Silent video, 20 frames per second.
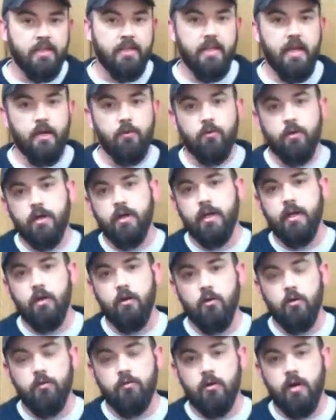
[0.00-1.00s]
Today we're going to
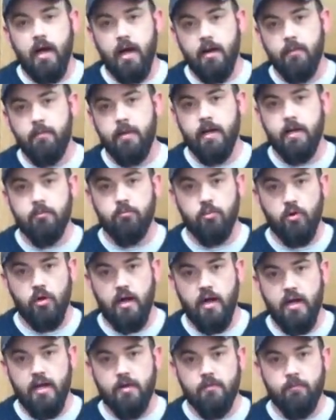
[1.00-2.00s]
go over how to make a
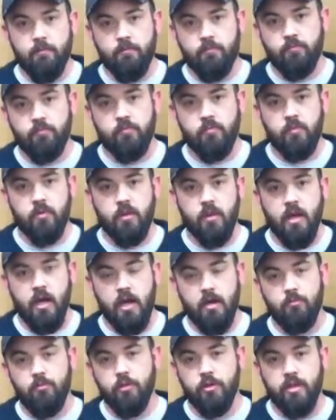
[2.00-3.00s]
brine,
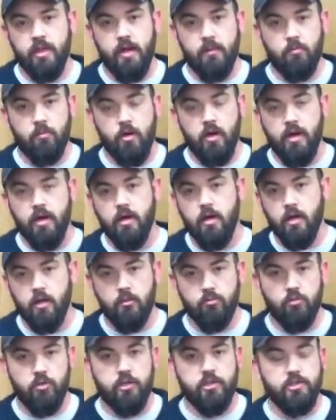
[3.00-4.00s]
how to put that brine on
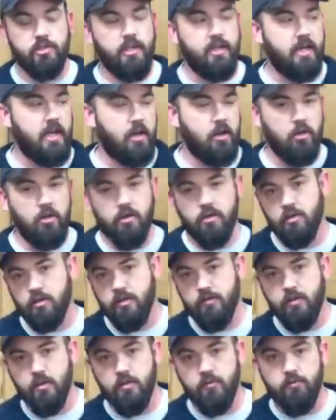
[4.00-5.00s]
the brisket, how long to
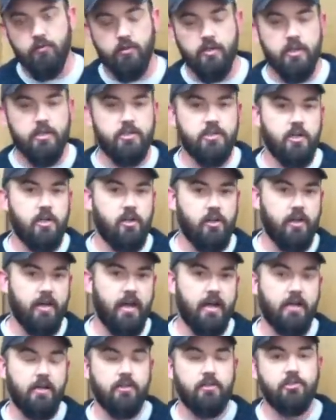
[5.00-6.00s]
leave it in the fridge, and all
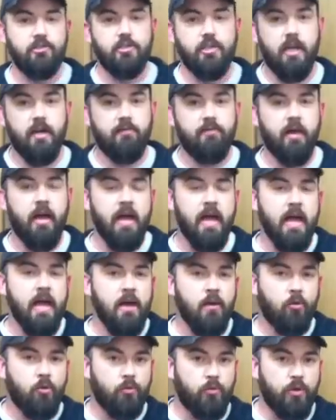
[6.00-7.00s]
that good stuff.
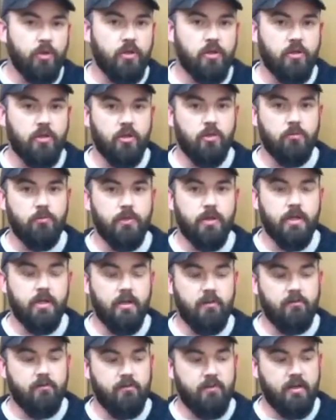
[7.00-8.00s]
We're putting a little bit
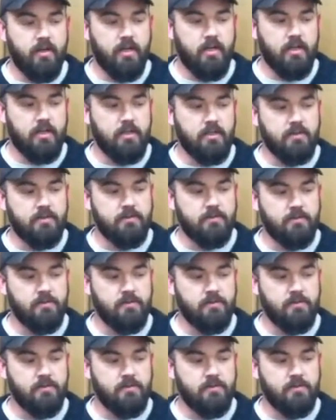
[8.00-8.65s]
of a